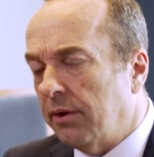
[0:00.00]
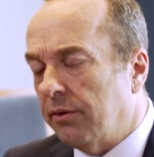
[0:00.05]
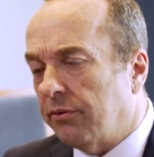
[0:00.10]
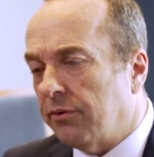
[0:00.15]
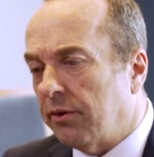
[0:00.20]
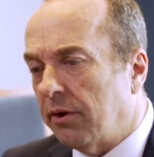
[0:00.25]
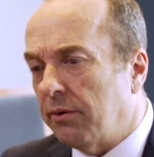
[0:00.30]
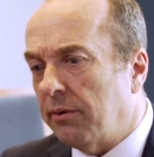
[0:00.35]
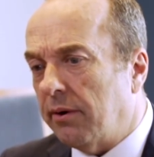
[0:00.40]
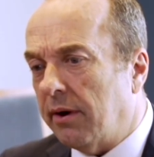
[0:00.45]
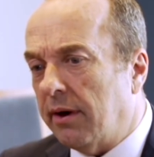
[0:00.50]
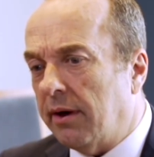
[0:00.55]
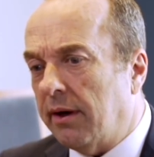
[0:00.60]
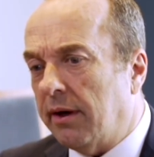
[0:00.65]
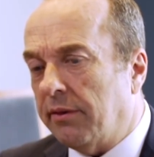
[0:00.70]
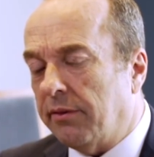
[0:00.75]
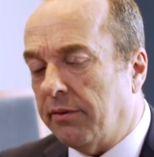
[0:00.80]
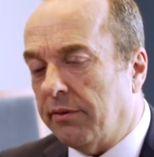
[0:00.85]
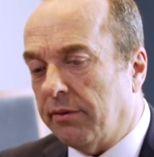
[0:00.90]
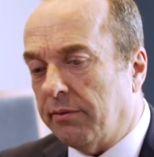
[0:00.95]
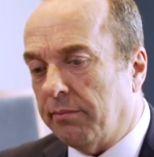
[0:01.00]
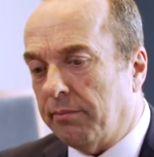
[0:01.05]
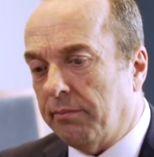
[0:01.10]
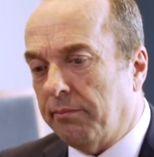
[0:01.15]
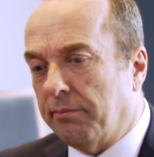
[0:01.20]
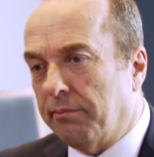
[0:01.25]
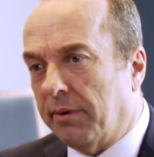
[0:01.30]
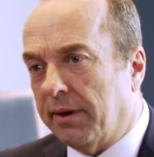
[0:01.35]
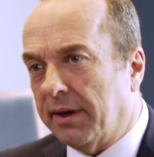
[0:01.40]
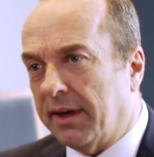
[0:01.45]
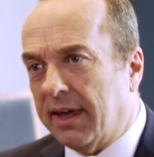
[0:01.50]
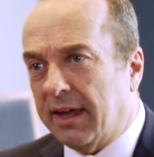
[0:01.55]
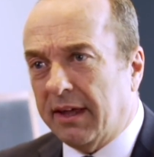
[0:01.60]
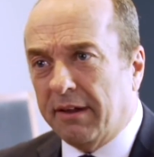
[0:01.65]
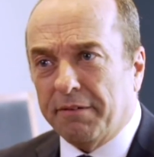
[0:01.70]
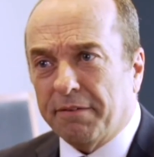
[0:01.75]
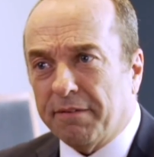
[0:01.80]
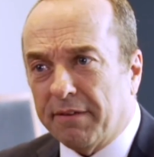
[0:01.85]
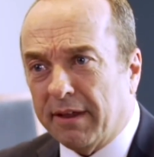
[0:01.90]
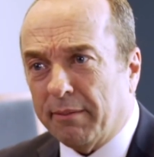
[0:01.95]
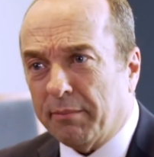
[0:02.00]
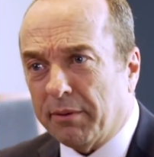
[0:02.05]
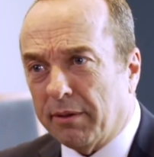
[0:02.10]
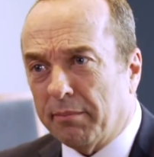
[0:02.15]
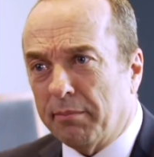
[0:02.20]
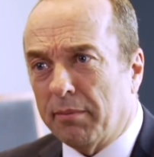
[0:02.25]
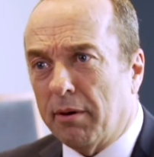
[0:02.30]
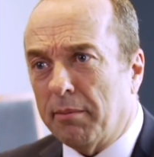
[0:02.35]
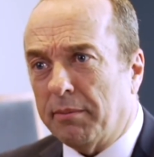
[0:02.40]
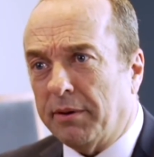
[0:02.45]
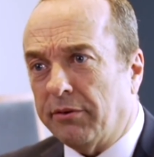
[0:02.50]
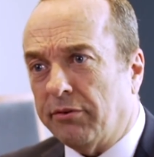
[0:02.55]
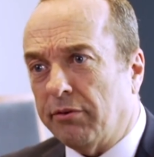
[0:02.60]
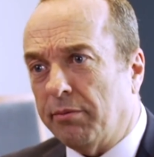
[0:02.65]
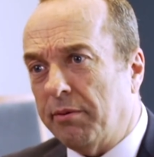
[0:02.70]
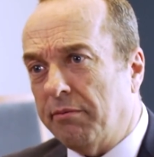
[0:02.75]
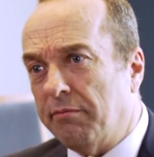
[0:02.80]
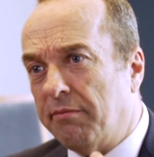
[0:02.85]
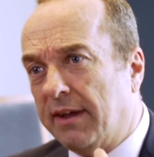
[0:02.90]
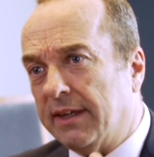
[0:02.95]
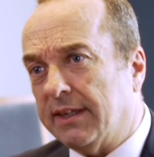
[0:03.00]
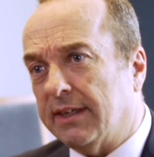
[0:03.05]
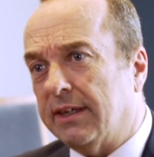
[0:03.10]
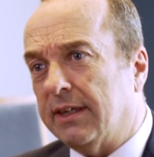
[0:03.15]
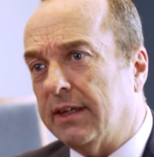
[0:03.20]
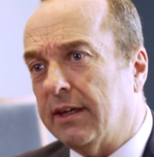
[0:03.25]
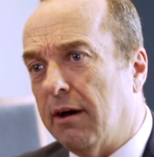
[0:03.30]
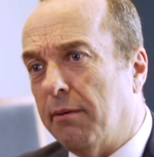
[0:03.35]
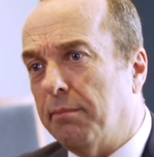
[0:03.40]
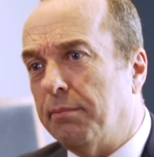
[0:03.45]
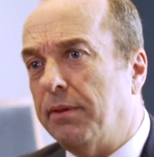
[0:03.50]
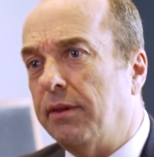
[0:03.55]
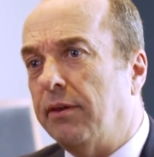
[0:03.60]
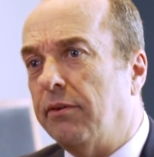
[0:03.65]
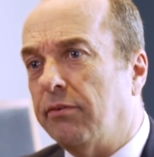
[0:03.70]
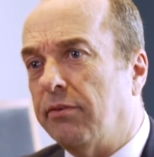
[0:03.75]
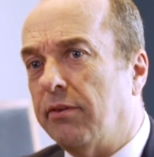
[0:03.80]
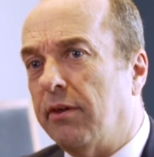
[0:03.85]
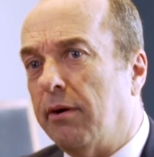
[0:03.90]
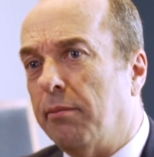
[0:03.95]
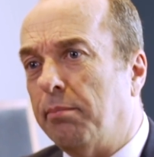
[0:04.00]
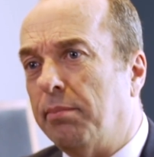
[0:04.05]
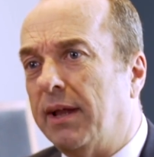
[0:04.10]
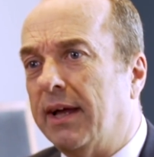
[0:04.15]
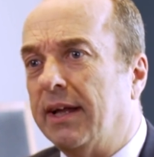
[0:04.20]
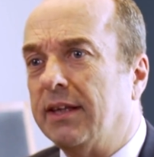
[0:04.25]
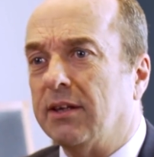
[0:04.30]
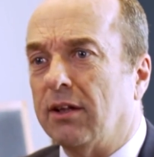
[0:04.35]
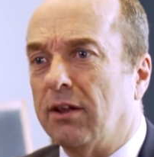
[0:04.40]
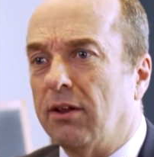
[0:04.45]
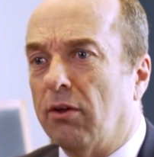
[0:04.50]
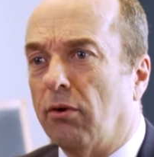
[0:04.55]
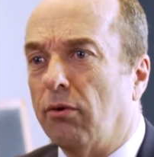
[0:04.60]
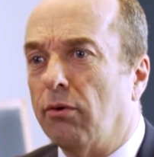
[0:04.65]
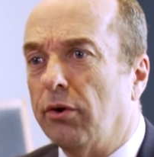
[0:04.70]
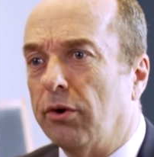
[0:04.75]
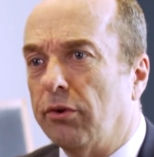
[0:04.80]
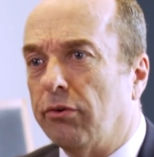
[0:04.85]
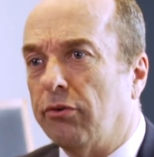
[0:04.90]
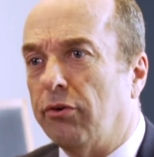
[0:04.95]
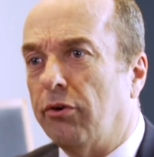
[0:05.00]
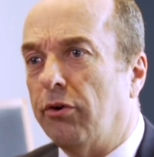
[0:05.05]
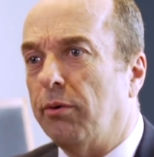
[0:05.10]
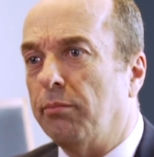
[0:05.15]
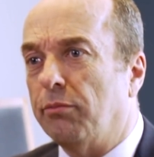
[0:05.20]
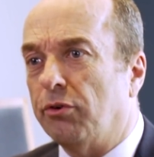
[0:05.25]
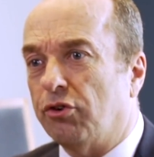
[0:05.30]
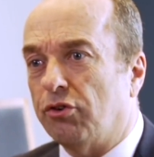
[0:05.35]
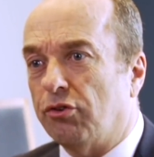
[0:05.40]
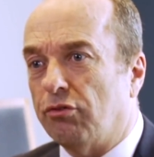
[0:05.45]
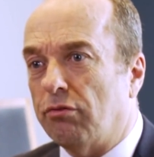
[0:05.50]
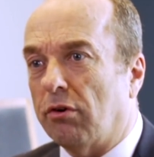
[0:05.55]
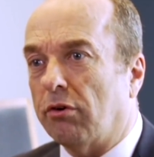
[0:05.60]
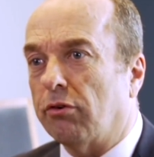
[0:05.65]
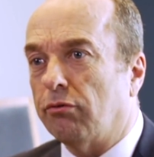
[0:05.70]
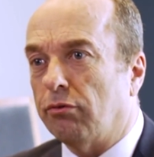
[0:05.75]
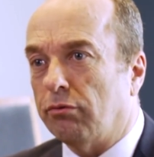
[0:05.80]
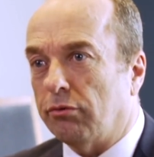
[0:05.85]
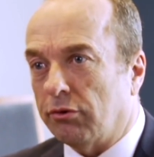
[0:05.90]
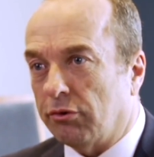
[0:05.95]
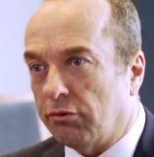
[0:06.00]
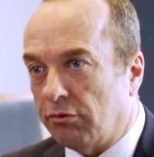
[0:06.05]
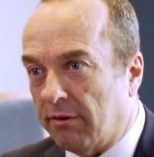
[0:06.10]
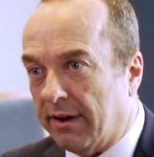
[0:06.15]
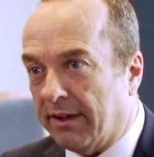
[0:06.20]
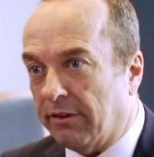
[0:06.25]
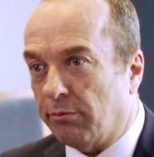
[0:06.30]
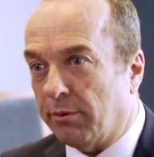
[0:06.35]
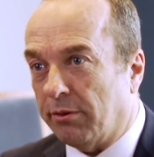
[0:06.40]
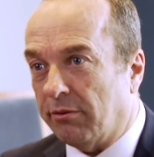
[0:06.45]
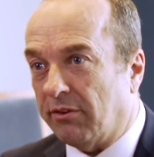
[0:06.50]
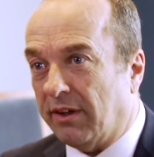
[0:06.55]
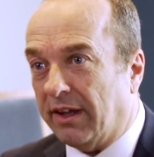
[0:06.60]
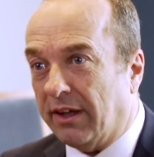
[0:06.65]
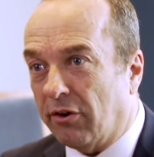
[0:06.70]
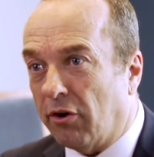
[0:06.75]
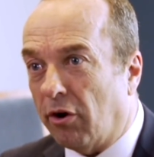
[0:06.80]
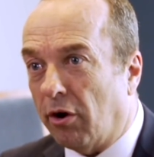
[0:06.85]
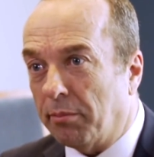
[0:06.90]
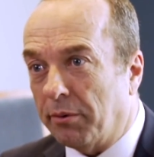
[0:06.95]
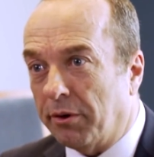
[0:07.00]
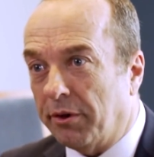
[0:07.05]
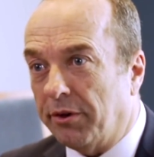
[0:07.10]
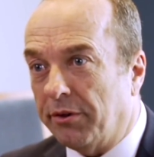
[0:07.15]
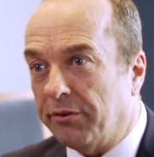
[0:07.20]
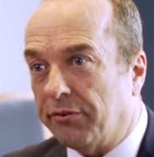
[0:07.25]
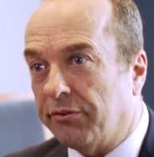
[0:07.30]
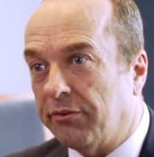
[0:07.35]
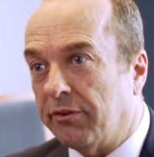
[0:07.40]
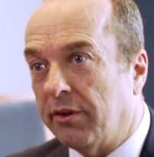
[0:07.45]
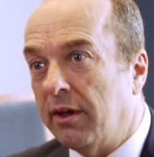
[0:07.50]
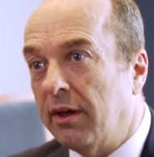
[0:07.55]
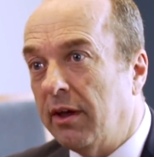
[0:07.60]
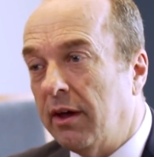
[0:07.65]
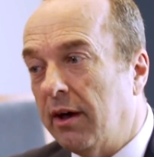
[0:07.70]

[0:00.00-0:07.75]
So my key theme at the moment is to be invested in companies that are playing to longer term structural trends, whether it's e-commerce,